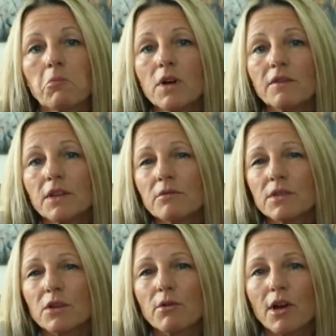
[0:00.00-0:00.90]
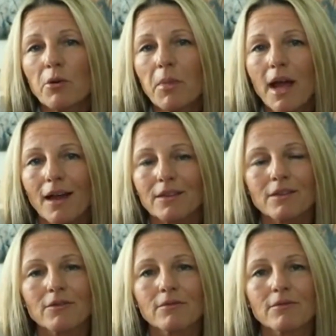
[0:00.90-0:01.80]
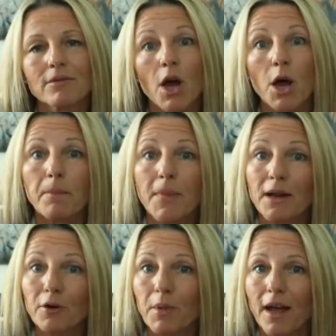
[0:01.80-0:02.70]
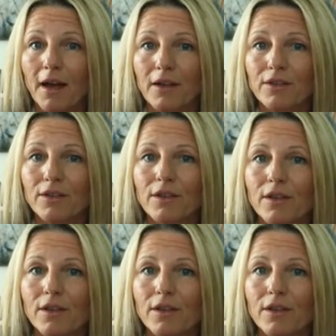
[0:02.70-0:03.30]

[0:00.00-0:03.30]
What if there was a quicker path, a better path?